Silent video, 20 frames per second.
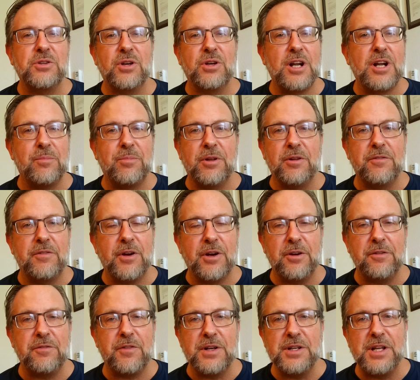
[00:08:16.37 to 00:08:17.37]
are a couple of
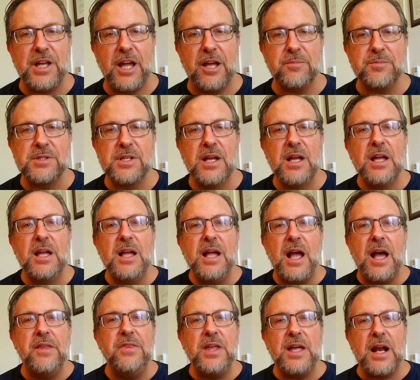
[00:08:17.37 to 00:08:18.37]
very fun games.
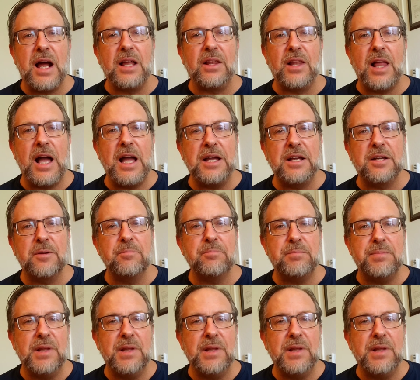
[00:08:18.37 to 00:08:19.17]
And then I like